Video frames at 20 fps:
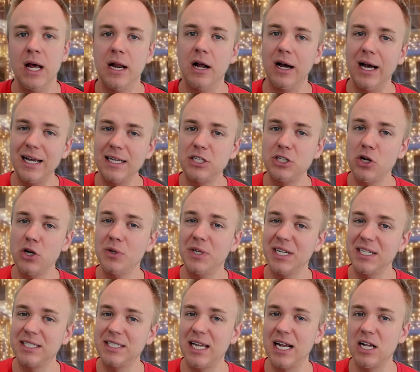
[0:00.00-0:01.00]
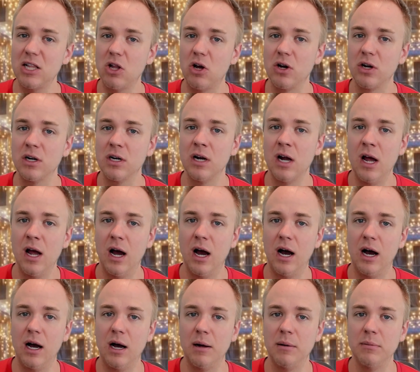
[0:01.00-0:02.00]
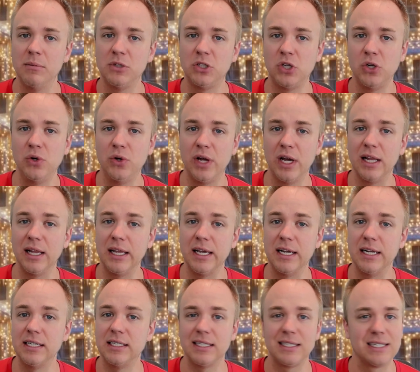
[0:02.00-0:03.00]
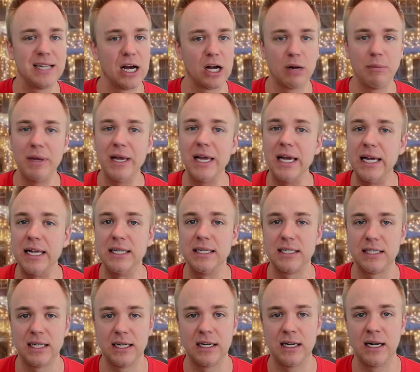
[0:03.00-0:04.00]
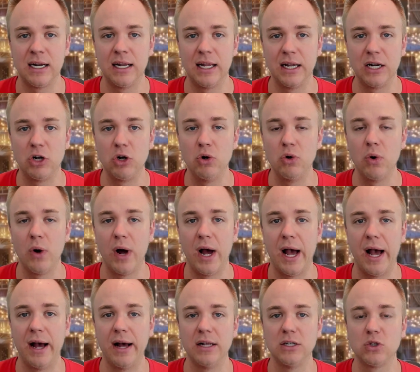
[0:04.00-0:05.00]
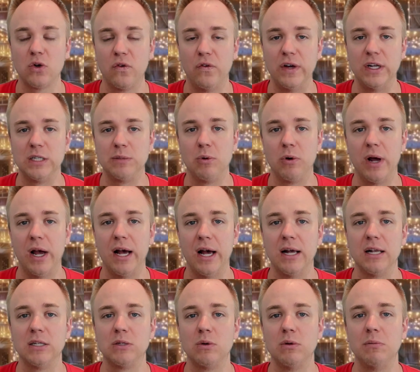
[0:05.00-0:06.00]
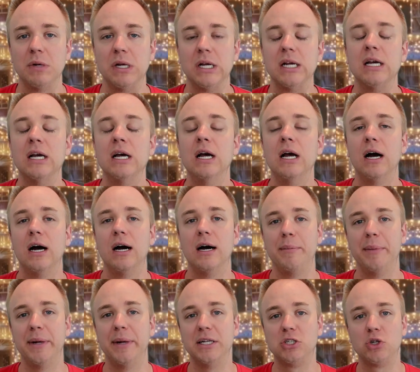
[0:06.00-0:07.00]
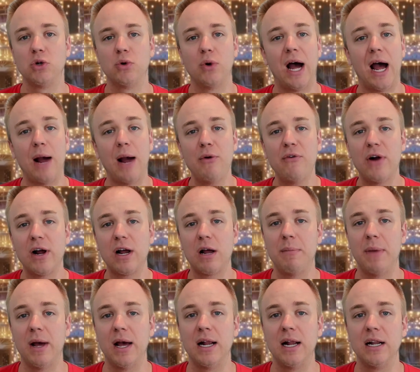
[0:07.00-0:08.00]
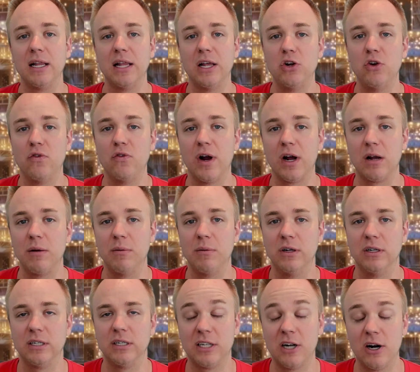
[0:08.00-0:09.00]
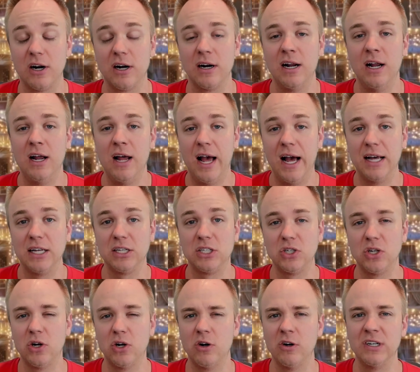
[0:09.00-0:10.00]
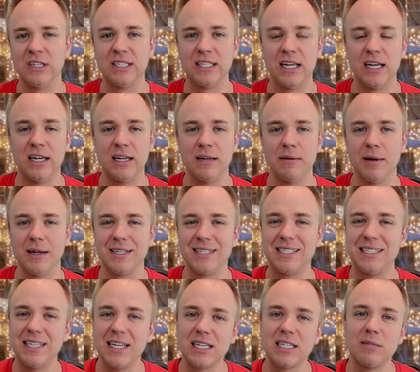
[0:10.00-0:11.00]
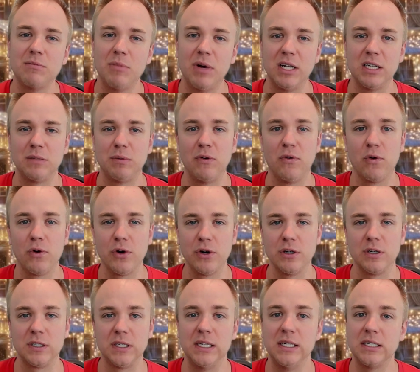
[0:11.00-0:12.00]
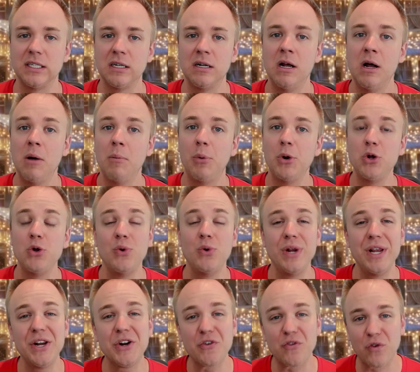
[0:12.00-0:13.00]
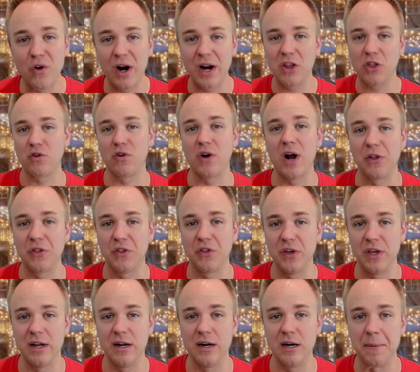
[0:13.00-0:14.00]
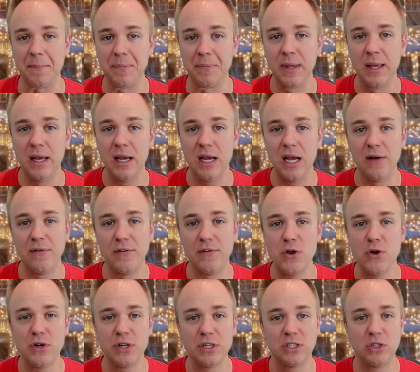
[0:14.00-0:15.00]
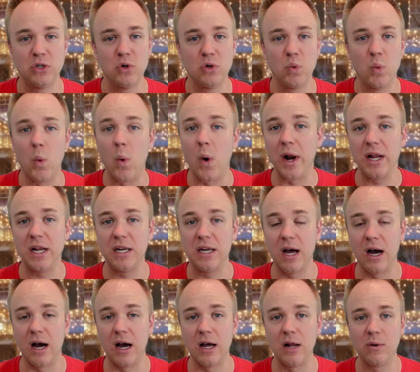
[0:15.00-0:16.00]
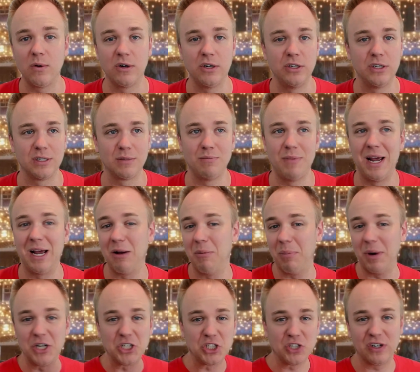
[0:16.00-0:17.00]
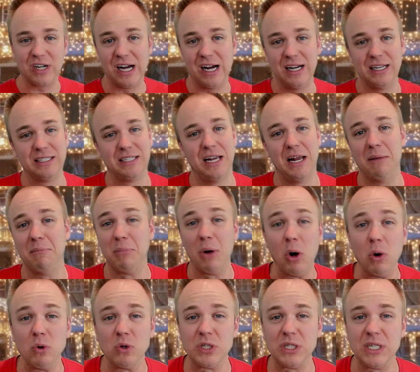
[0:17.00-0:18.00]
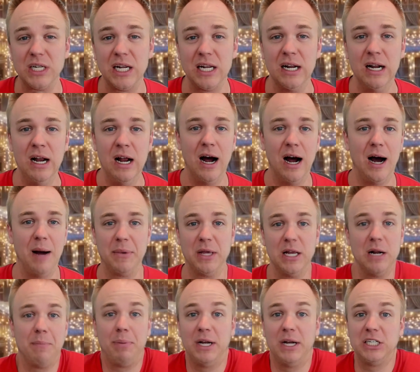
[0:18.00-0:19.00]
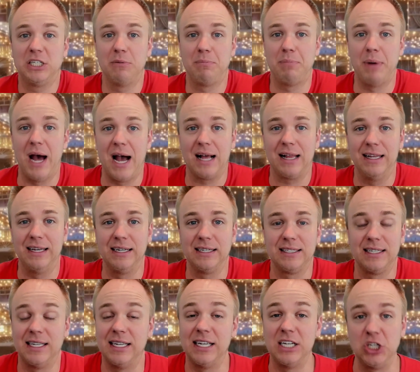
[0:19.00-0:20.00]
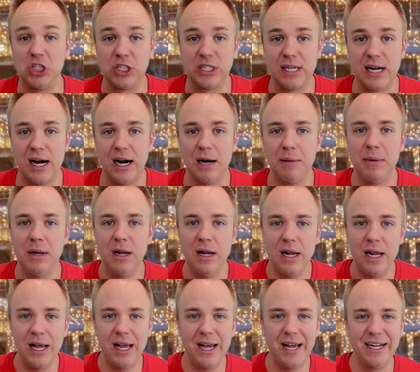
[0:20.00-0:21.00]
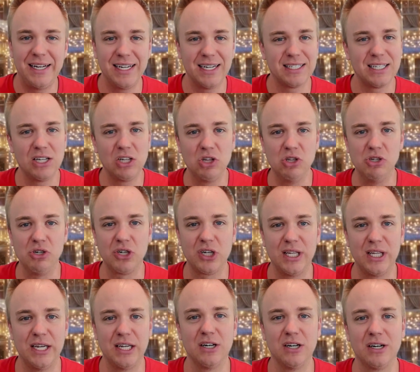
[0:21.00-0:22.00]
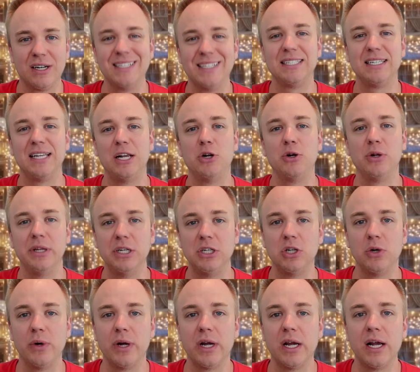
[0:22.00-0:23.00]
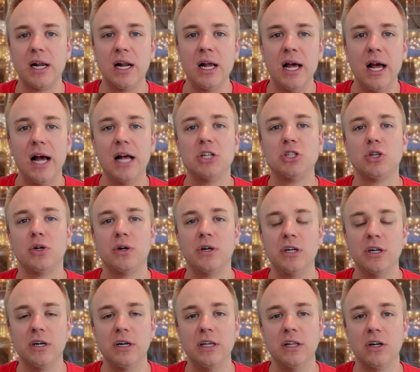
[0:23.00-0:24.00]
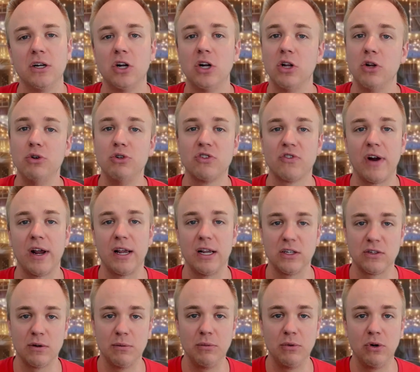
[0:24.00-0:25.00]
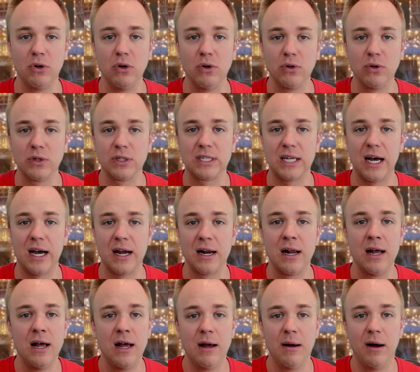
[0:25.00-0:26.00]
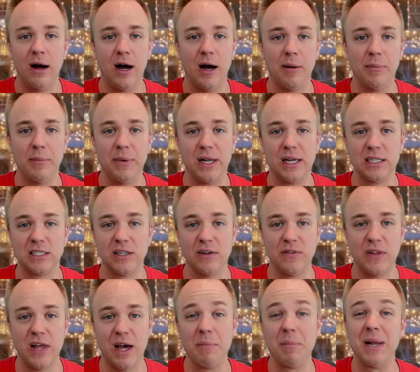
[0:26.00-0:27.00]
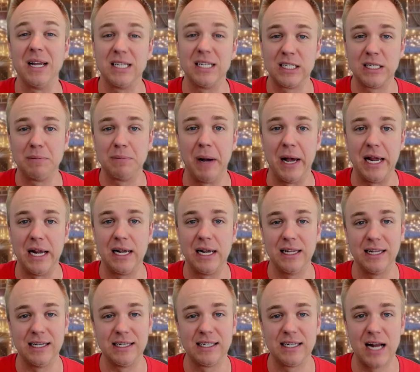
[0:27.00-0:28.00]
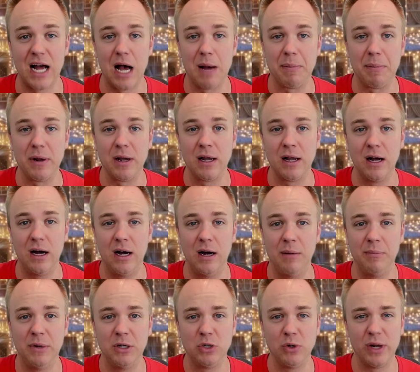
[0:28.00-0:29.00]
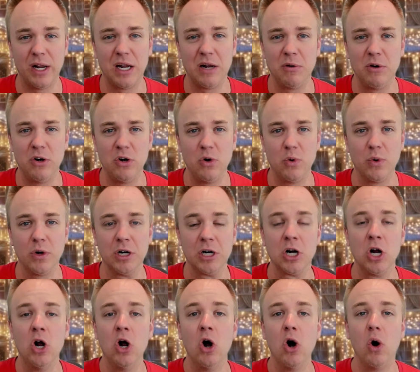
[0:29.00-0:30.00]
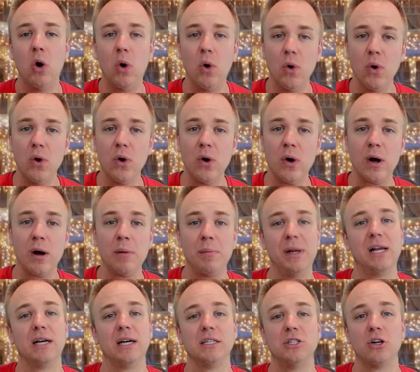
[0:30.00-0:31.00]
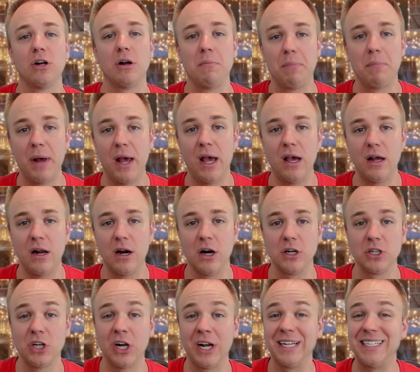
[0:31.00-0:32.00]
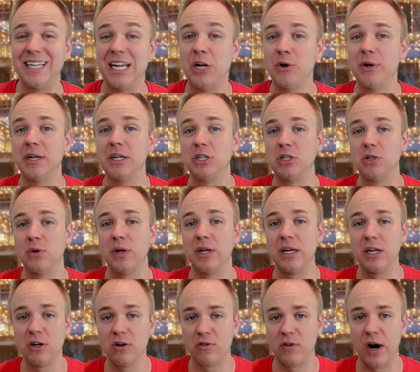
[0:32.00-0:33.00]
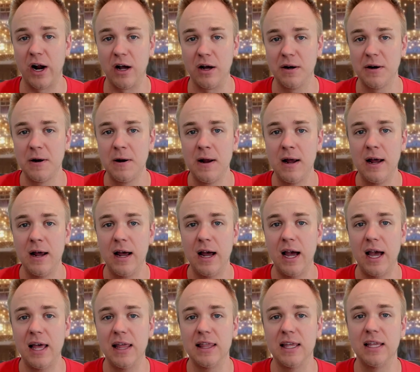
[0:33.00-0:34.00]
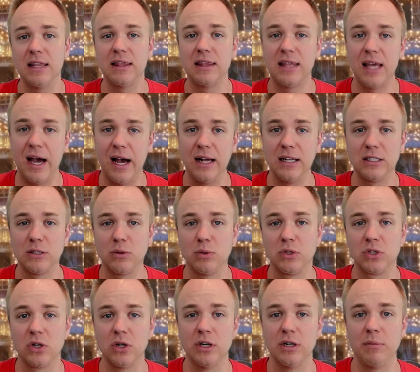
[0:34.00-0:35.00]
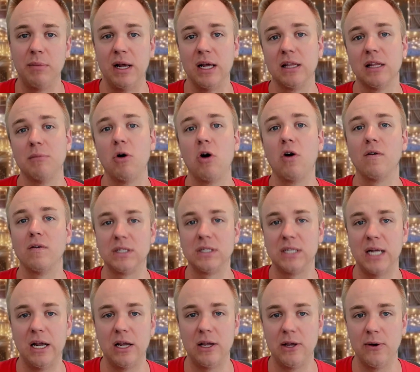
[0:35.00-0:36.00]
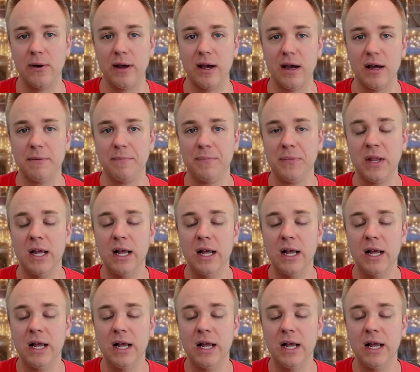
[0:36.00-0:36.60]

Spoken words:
Now, SEO does take longer to get leads. It's not going to be instant like Google ads or Facebook ads would be. And so I would recommend that you start SEO, say, about 6 months before your season, but you need to run it throughout the year. If you just do one and done, where you just make a bunch of content and post it, get a bunch of backlinks and then stop, it doesn't look like you're continually doing it. And so you're either going to lose rankings from Google side because of that big spike and then stopping doing any new work, or because your competitors are continuing to do it year round. And then that's what's going to make them overtake you again.